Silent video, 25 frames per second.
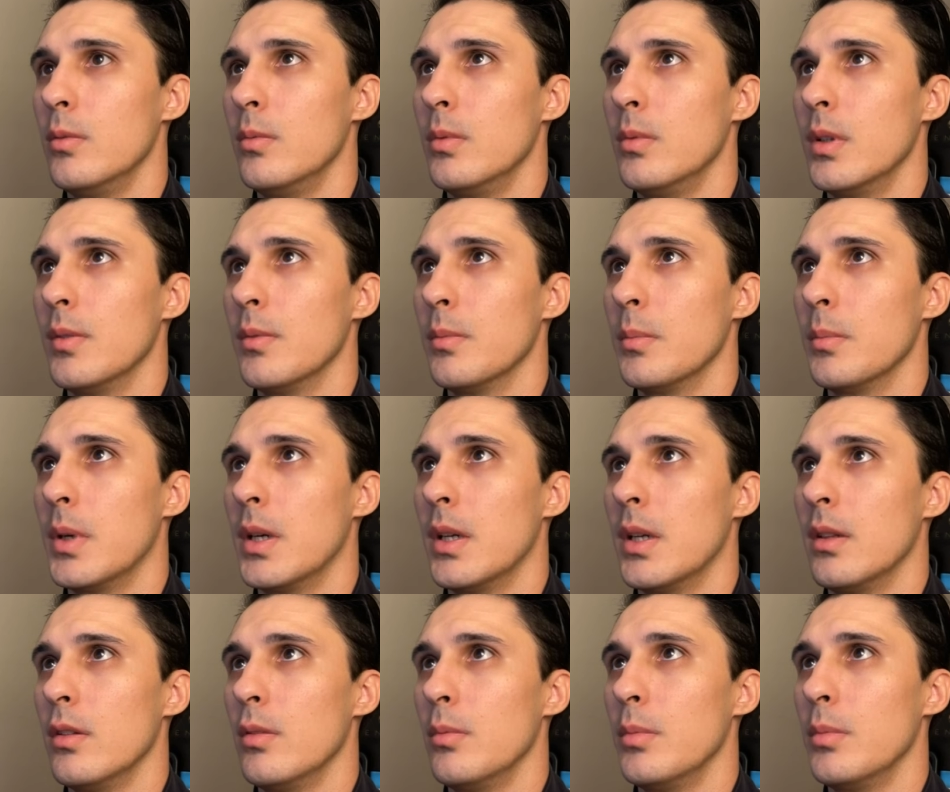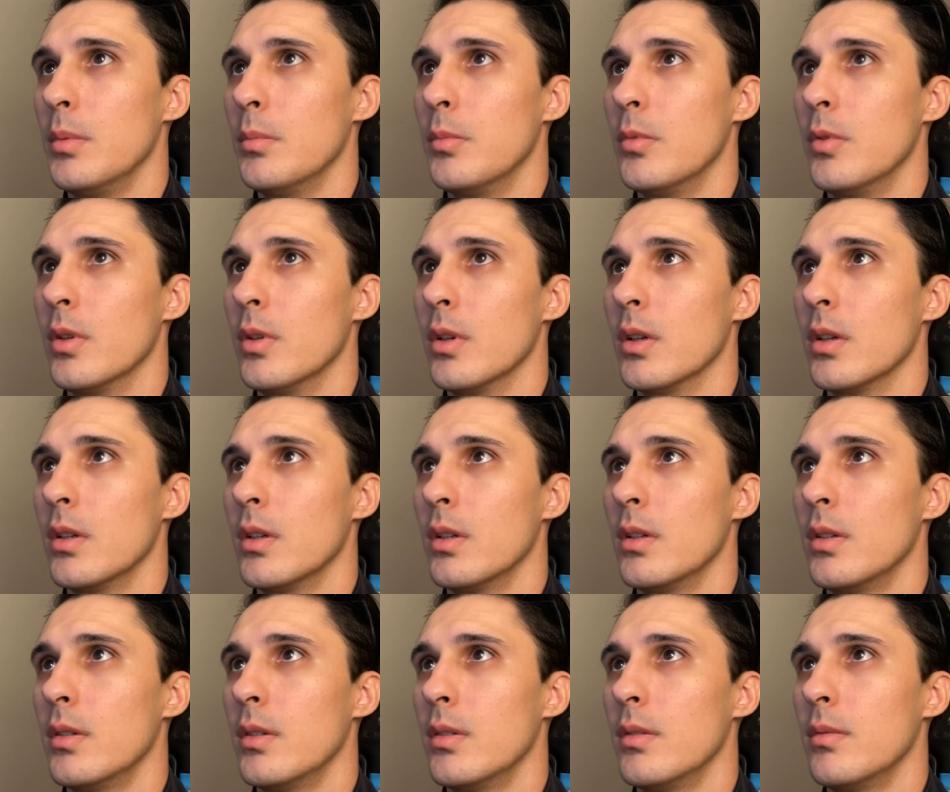Never mind, a little bit more.
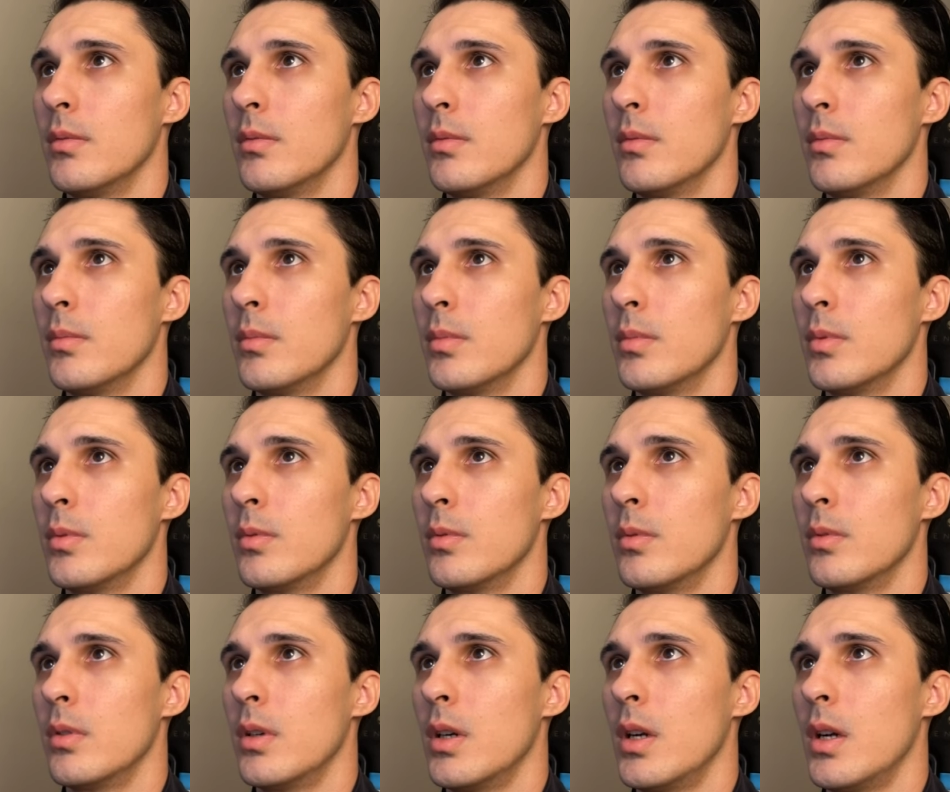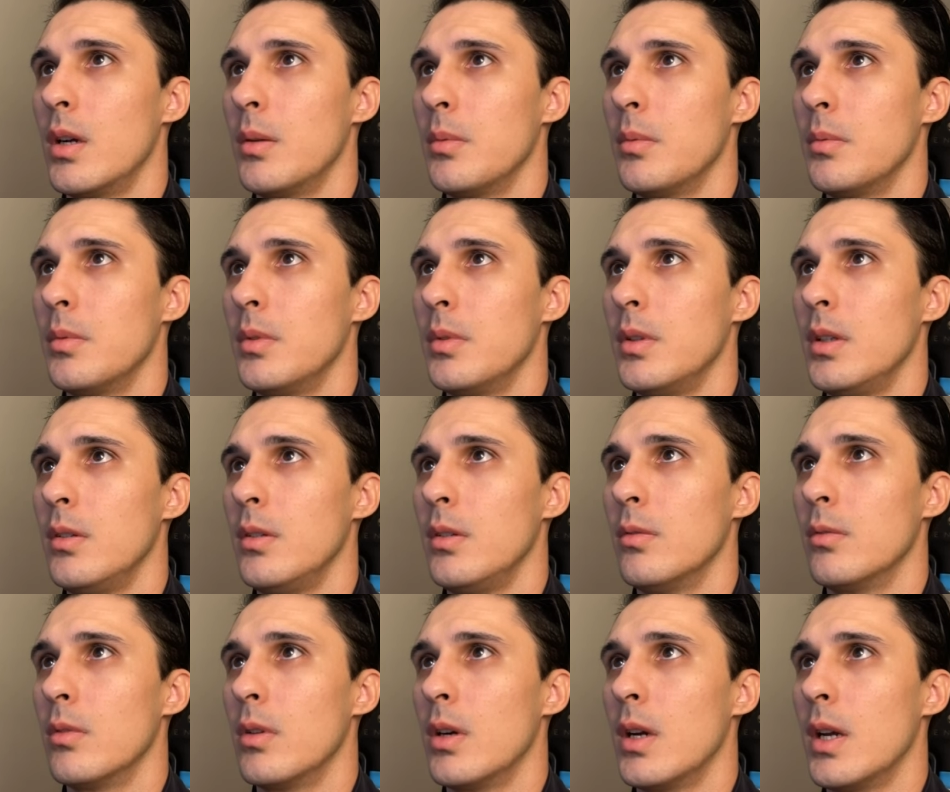Probably
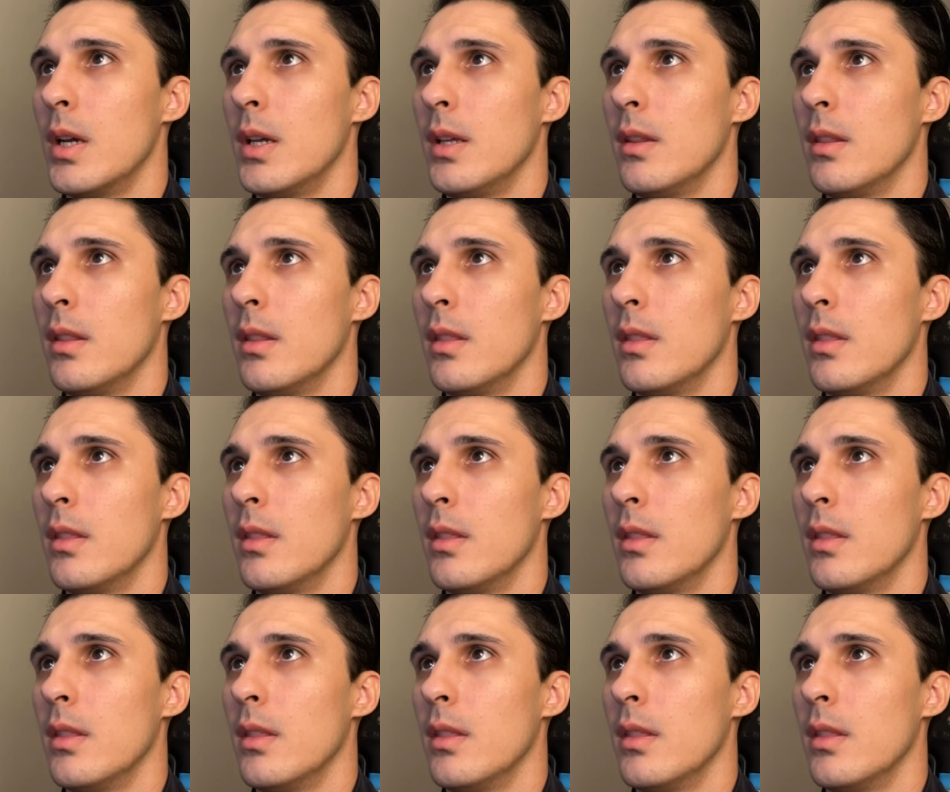right.